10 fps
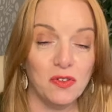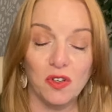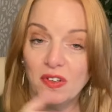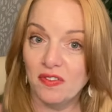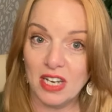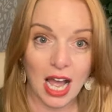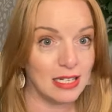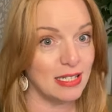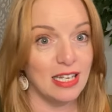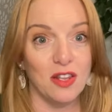So if you've not
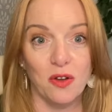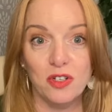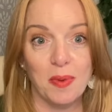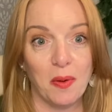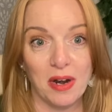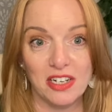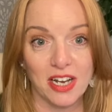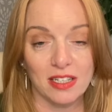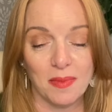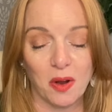seen those, you might want to
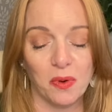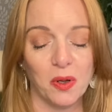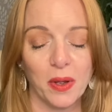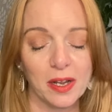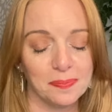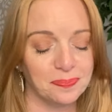check them out real quick.